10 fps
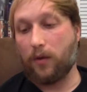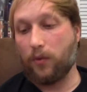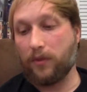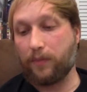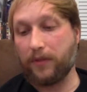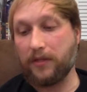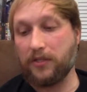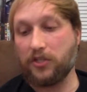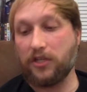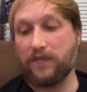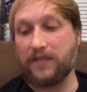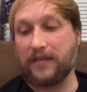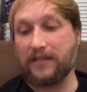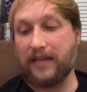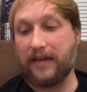When the police chief
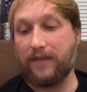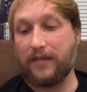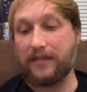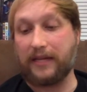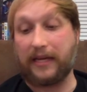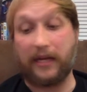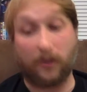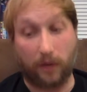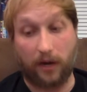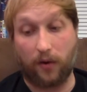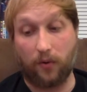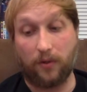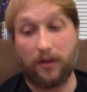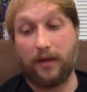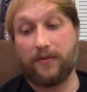says Davey is a hero,
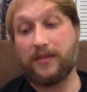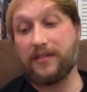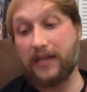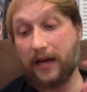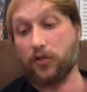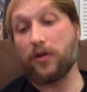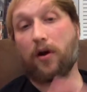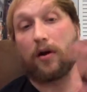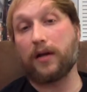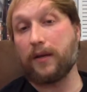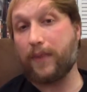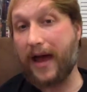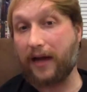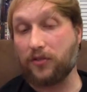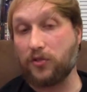this is actually harkening
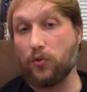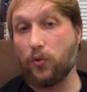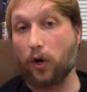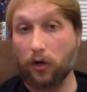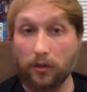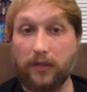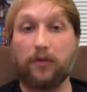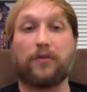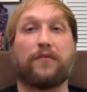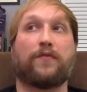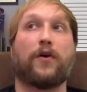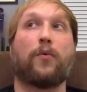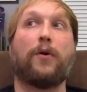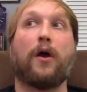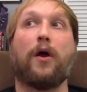back to earlier in the
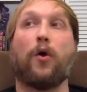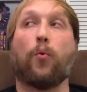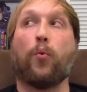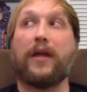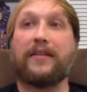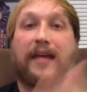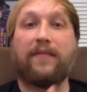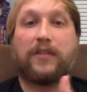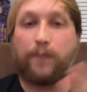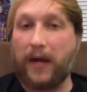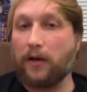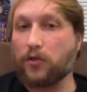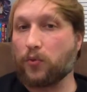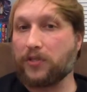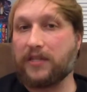film when Davey's
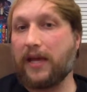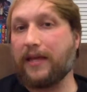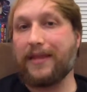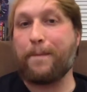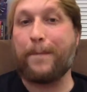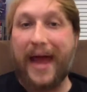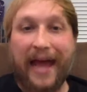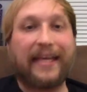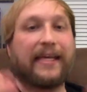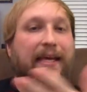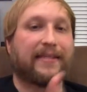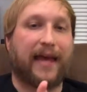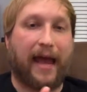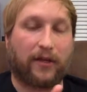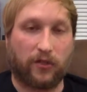parents were saying that Mackie is
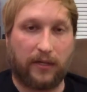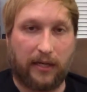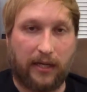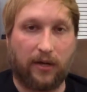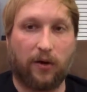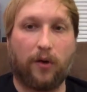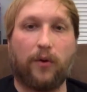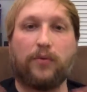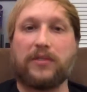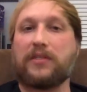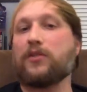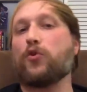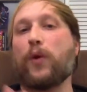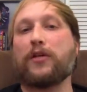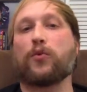actually a hero. It was a
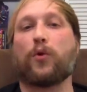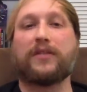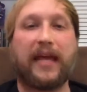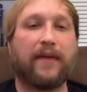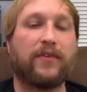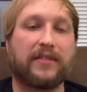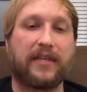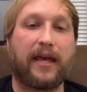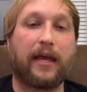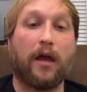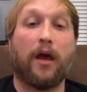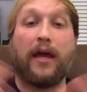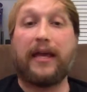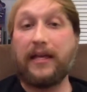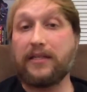situation where Davey's saying
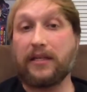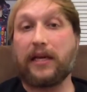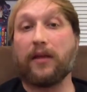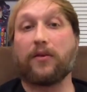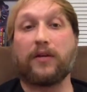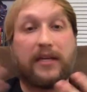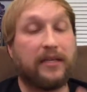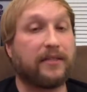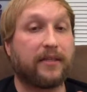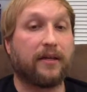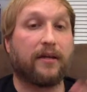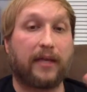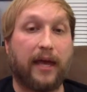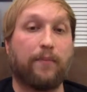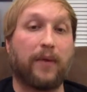he's a killer, he's the
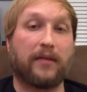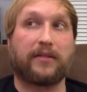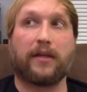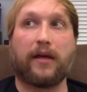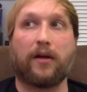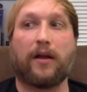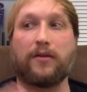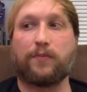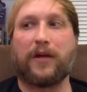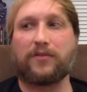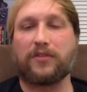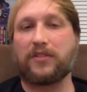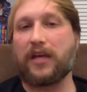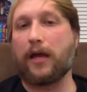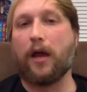Cape May Slayer, and his parents are
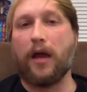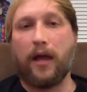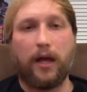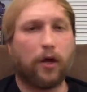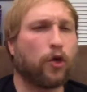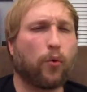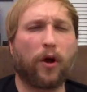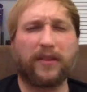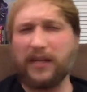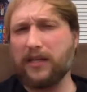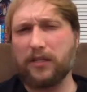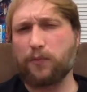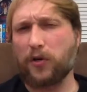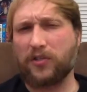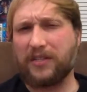saying, here you are thinking this
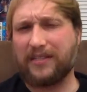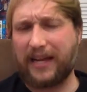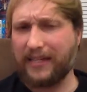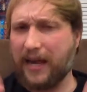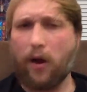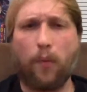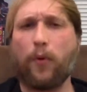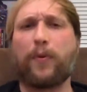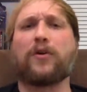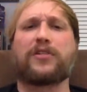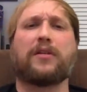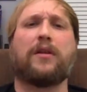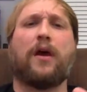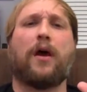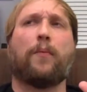person is a terrible person,
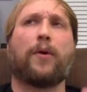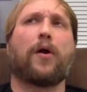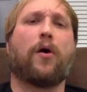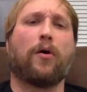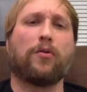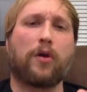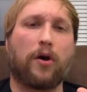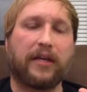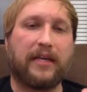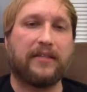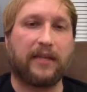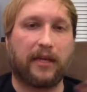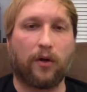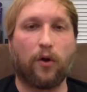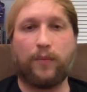but all along he's a
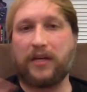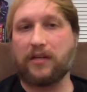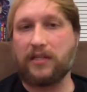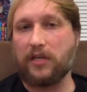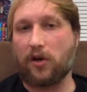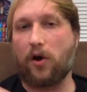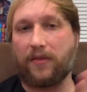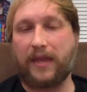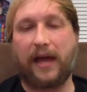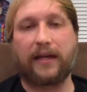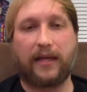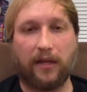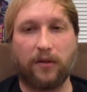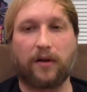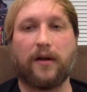hero because he caught that
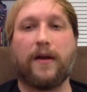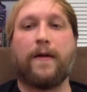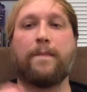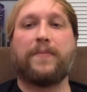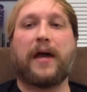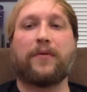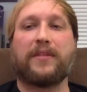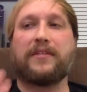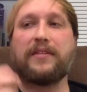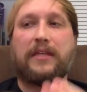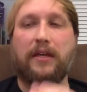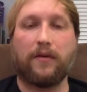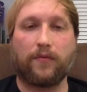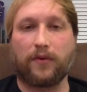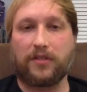killer. Now, this is the
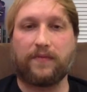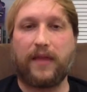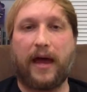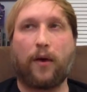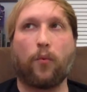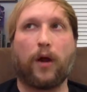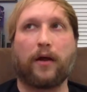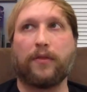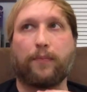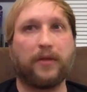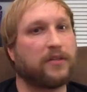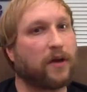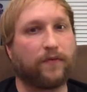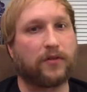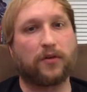inverse of that, where the police
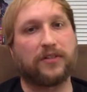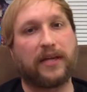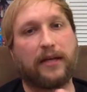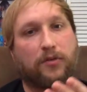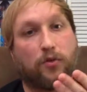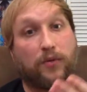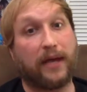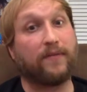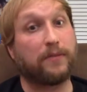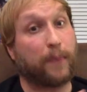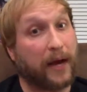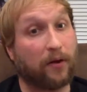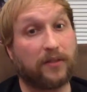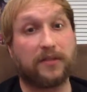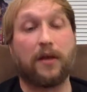officer is saying to Davey's
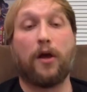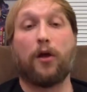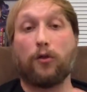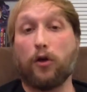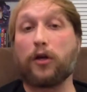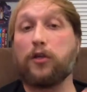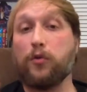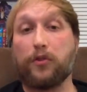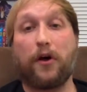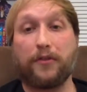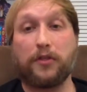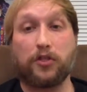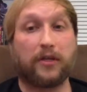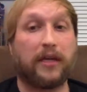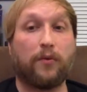parents, look, you thought
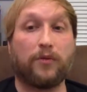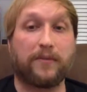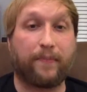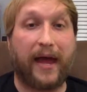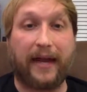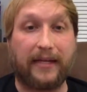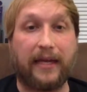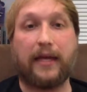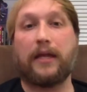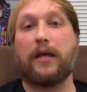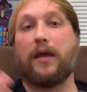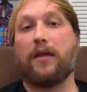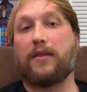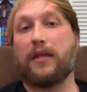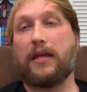that your kid was a bad kid,
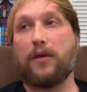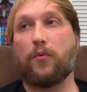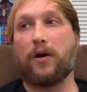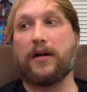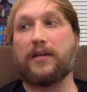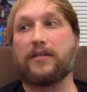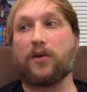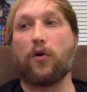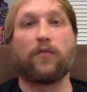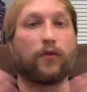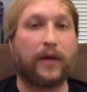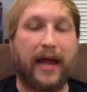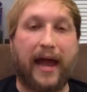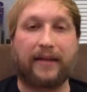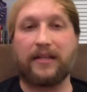that he was
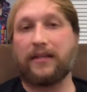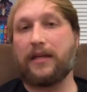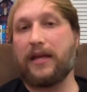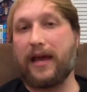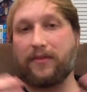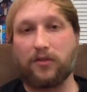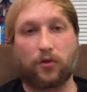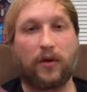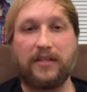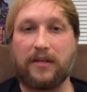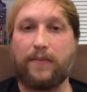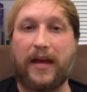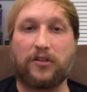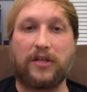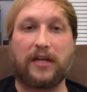overreacting, that he had this crazy
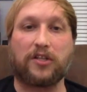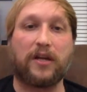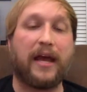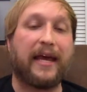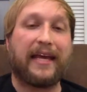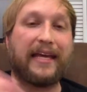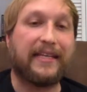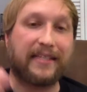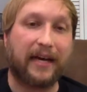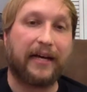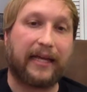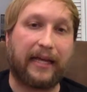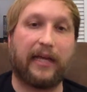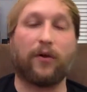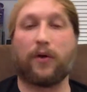imagination. He's a
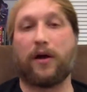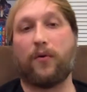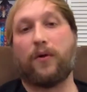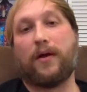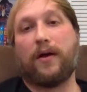hero.